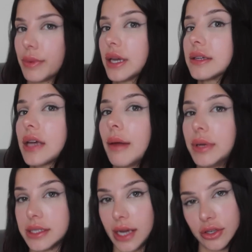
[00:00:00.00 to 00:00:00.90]
because I'm
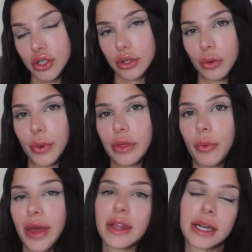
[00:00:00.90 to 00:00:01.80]
intentional with the
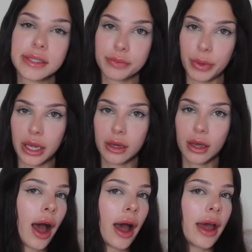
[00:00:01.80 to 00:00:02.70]
way that I speak.
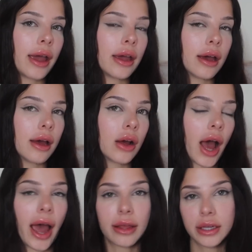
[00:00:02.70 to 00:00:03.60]
I
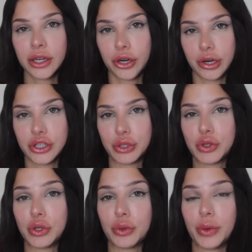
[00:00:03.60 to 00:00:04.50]
highly encourage you
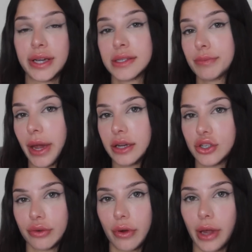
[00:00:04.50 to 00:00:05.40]
to expand
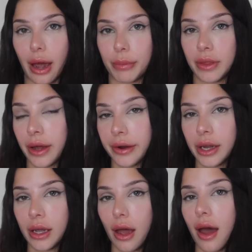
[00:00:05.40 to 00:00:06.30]
your
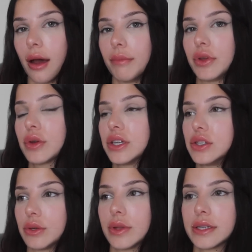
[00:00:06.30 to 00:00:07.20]
vocabulary. You can
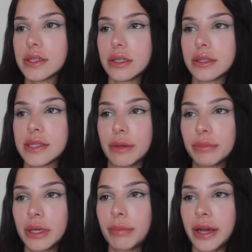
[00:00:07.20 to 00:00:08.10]
do this
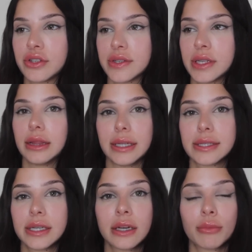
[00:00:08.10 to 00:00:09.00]
simply by just
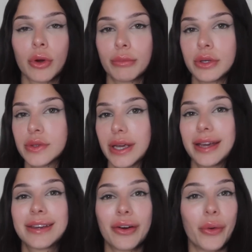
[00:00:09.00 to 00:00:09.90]
listening to more
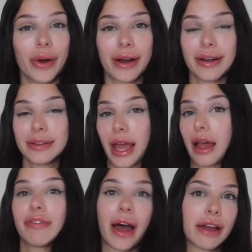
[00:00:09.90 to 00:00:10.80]
music or like
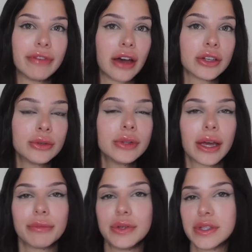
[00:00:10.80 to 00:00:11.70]
of high value,
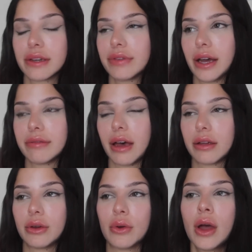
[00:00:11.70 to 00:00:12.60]
like music of high
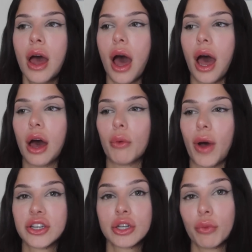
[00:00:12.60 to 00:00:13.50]
value,
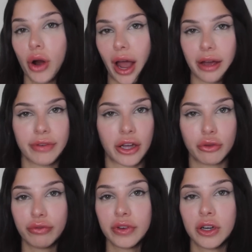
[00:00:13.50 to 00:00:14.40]
watching more high value
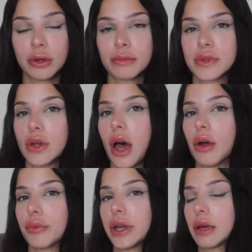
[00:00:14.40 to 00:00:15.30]
films,
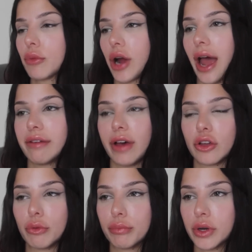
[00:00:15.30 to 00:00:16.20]
reading more high
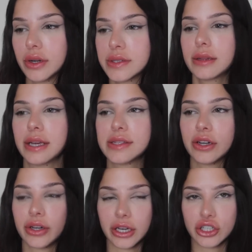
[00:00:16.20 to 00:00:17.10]
value books. Things that
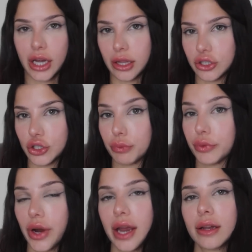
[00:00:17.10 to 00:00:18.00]
are going to challenge your
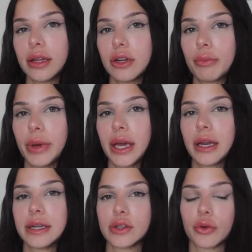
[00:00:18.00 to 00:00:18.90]
brain a little
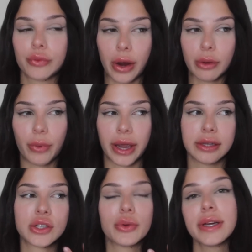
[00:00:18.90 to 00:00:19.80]
bit is a great way
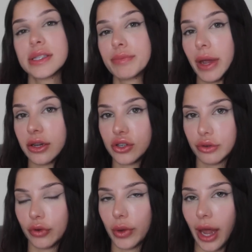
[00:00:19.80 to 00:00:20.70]
to expand your
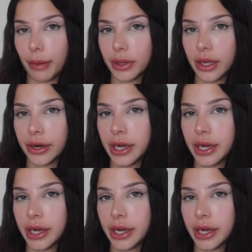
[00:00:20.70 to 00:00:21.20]
vocabulary.